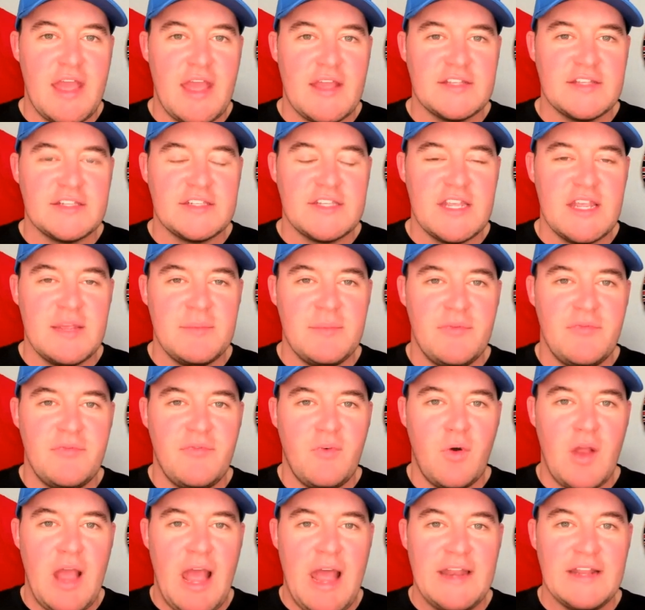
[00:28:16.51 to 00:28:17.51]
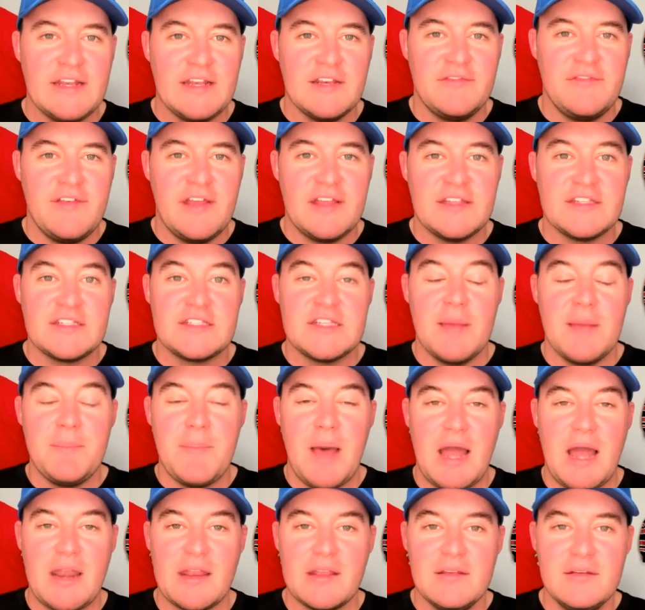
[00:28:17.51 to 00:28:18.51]
A C before heading to face
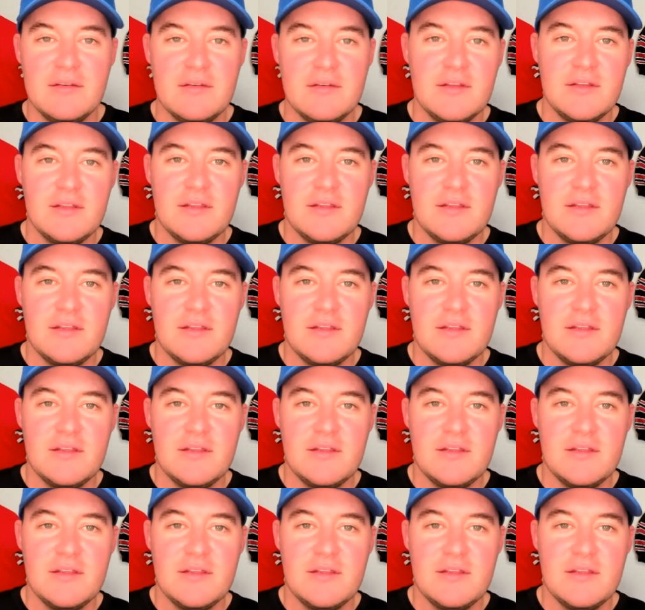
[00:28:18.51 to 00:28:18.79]
somebody